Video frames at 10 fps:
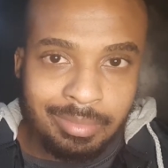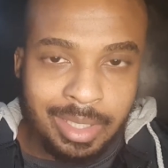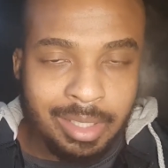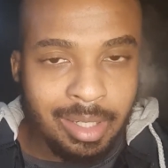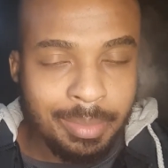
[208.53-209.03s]

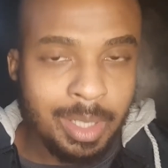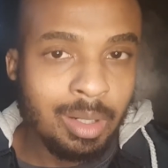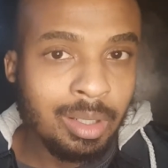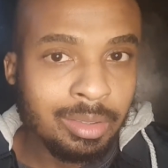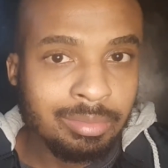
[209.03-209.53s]
It's got to be
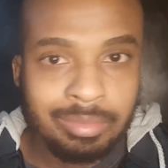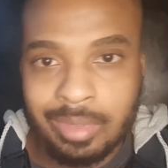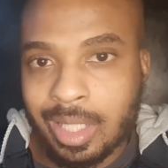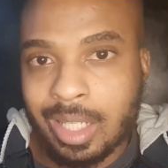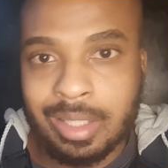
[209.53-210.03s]
on,
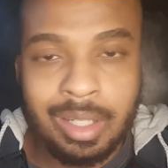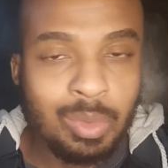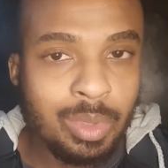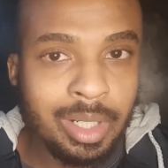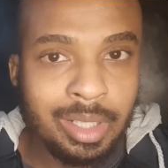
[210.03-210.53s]
and it's got to
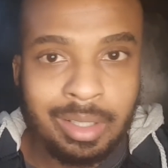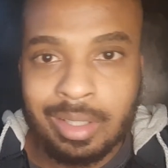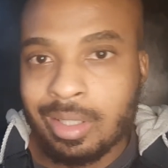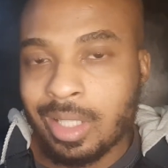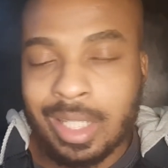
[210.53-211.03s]
work,
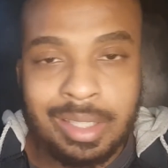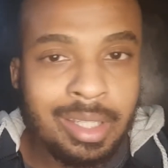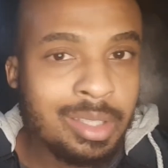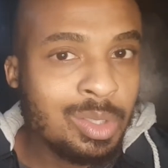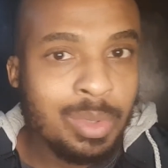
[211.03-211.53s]
and it's
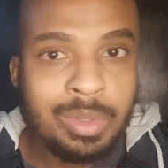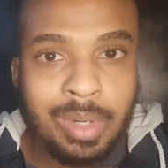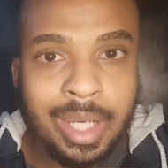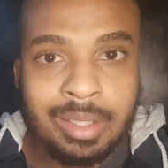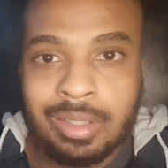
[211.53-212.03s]
got to do it
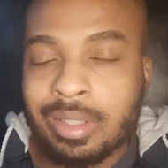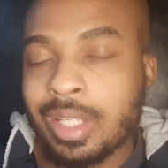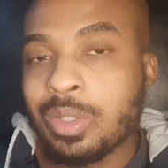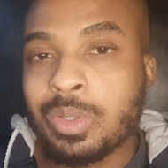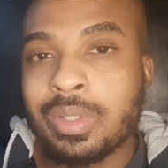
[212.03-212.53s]
right,
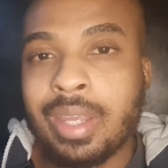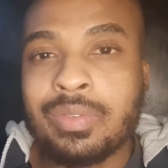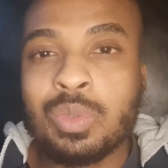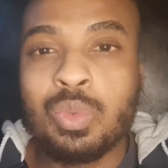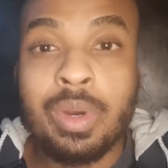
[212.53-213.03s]
and you shouldn't
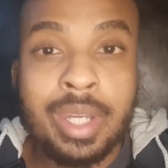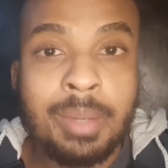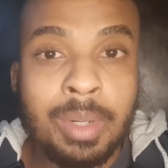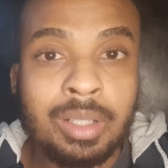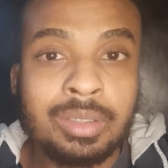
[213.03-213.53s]
have to worry
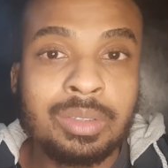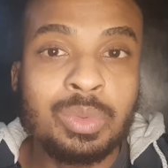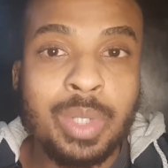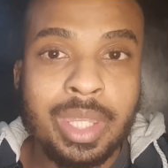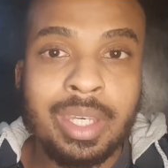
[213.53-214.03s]
about
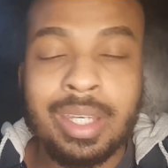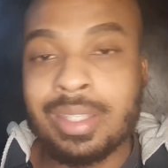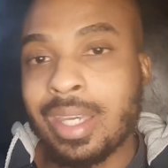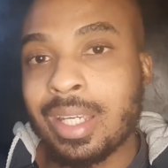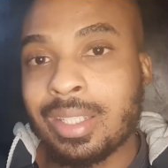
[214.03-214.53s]
whether
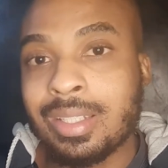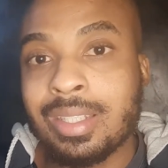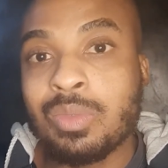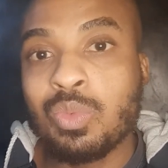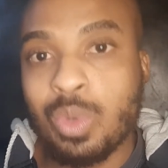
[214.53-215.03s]
it's
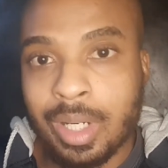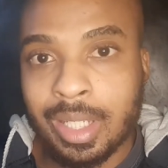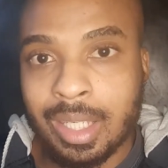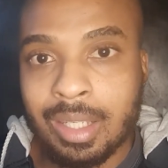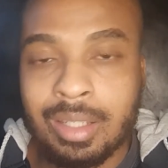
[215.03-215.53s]
actually
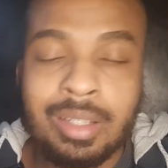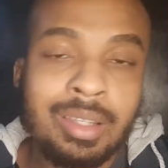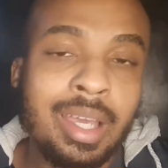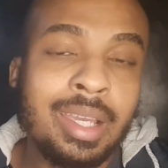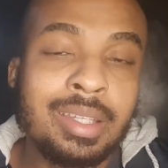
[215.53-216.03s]
working
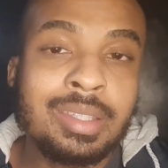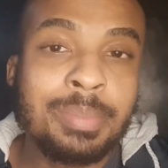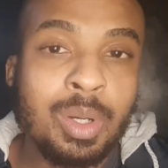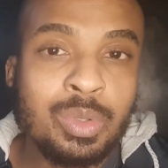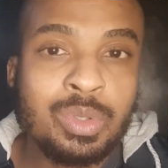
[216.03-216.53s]
like it's
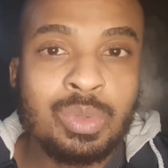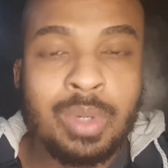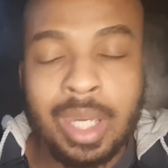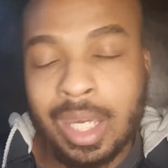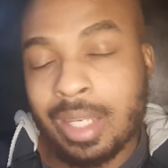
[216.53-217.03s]
supposed
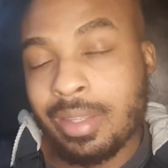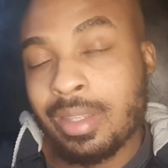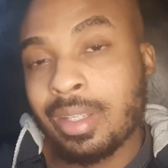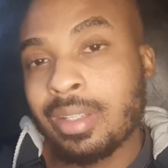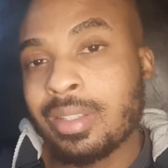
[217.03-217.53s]
to. And
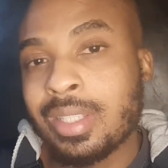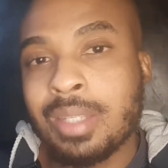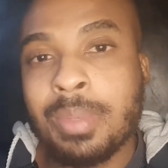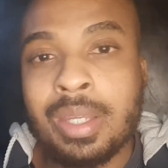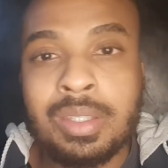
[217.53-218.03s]
the
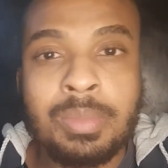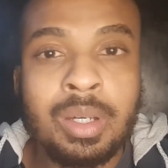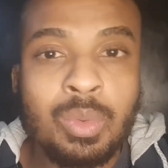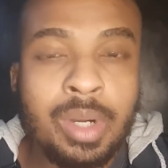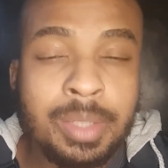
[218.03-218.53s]
T-Band
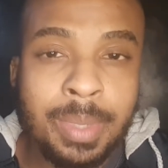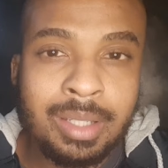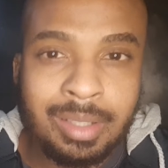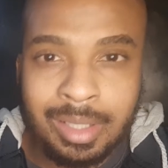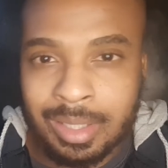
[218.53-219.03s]
smartwatch by
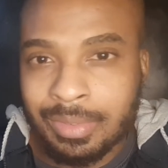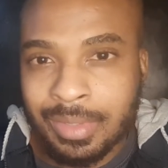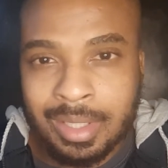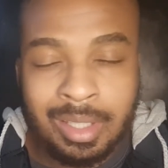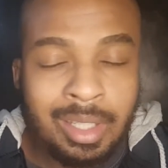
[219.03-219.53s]

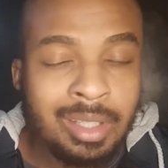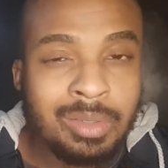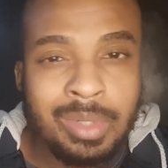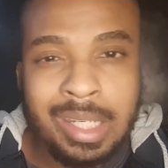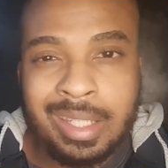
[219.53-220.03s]
TurtleFit
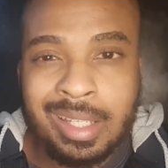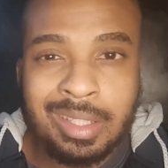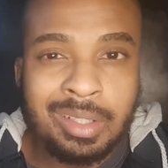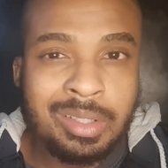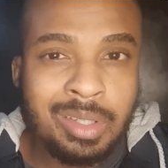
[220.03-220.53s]
really does
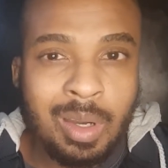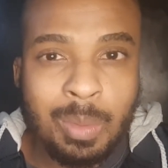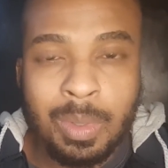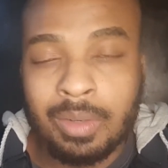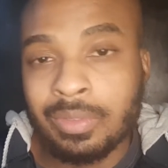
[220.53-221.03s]
a good
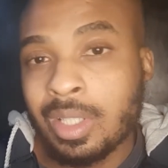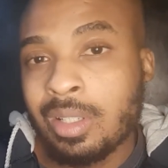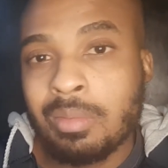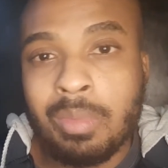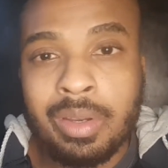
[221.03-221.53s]
job of
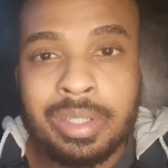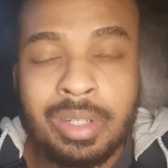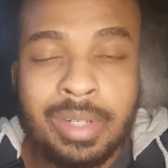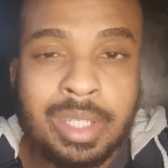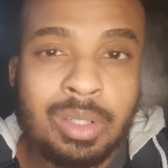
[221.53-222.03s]

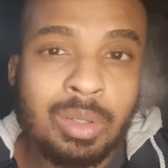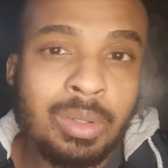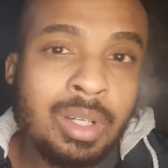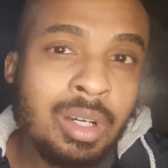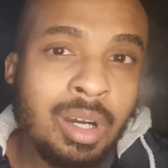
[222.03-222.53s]
monitoring
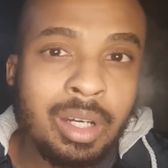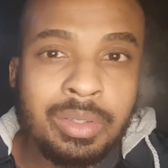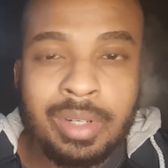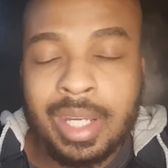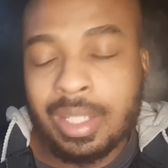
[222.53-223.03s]
your
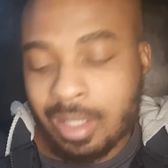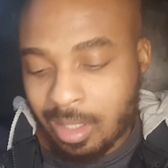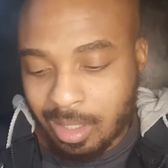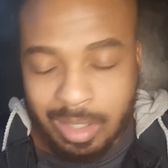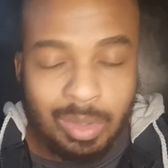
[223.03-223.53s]
heart rate
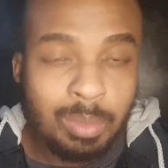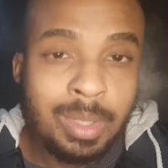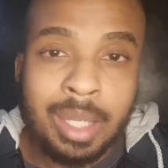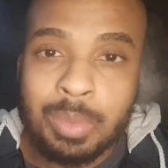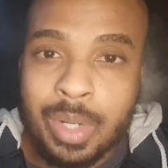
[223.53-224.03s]
and your
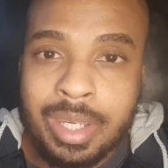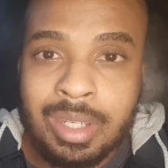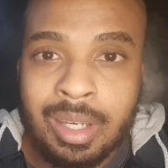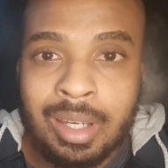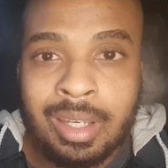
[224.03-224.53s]
blood
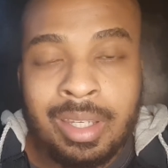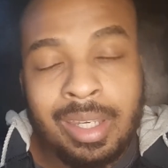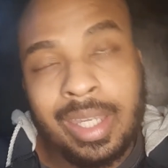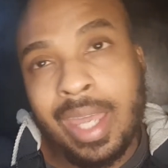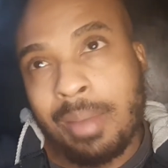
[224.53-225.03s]
pressure.
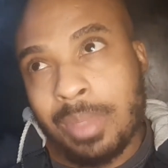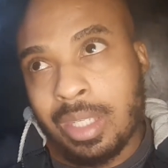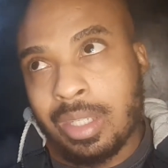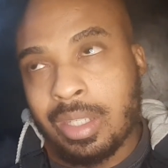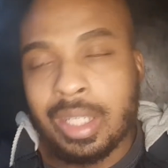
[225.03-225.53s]
And I
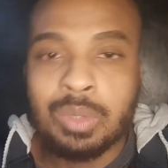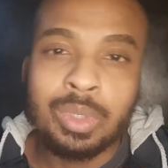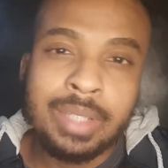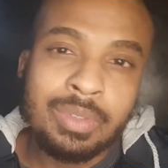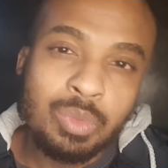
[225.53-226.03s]
mean, it
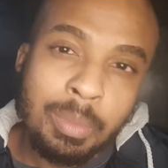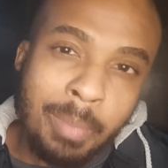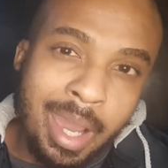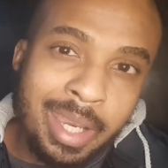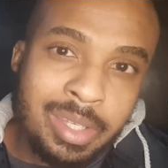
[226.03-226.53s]
will even
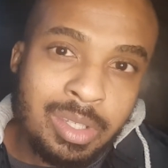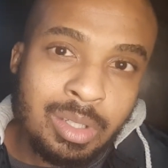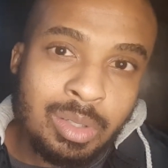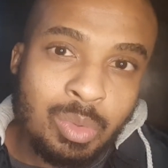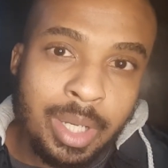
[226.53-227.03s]
remind
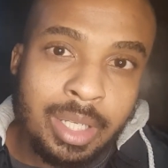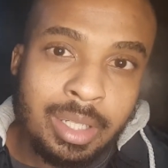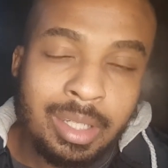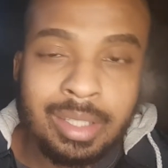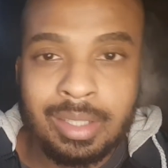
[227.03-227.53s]
you
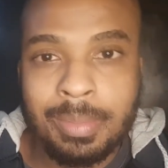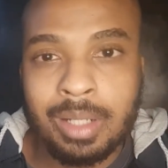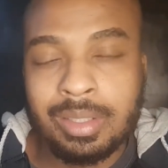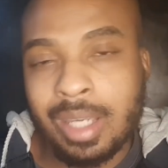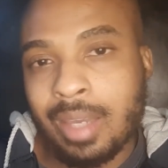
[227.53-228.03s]
when it's
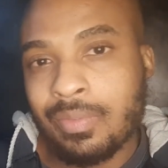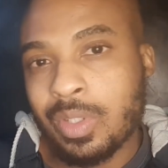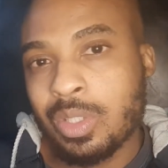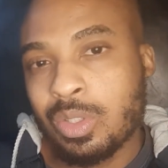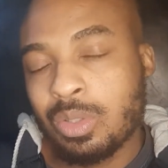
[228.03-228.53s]
about time for
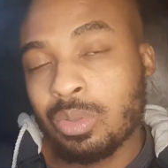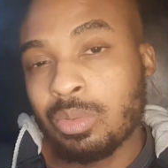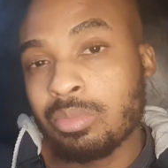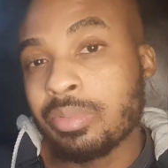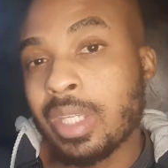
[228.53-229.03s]
you
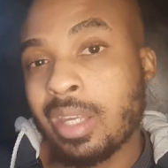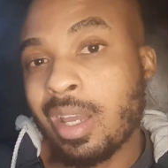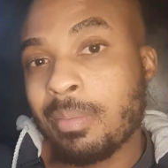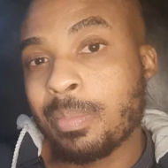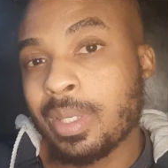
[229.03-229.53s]
to get
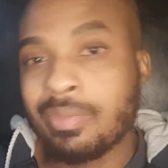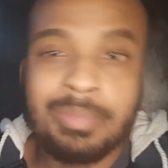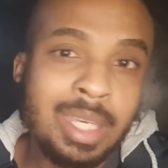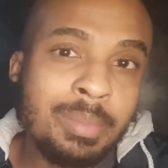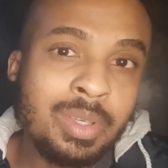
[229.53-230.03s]
up, if
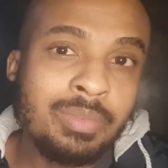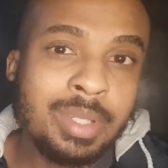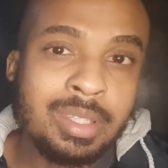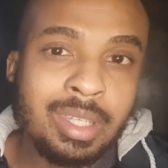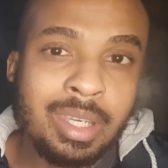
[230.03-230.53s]
maybe you've
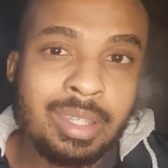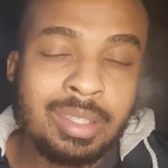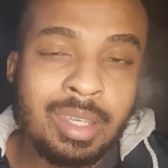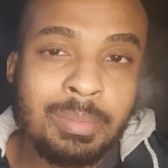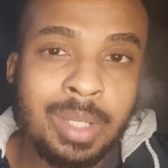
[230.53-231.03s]
been sitting in the
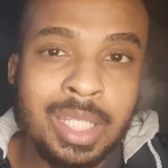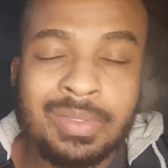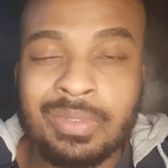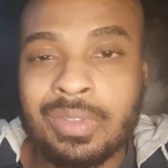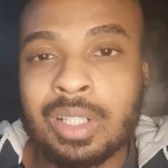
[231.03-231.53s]
same place
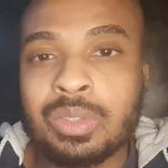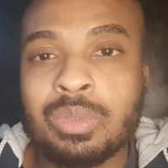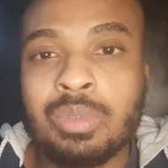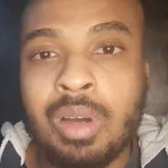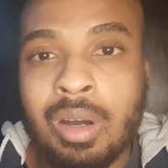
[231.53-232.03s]
for far
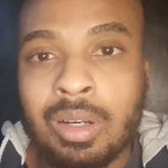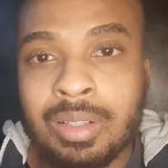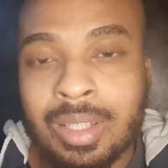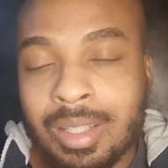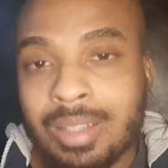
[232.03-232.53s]
too long.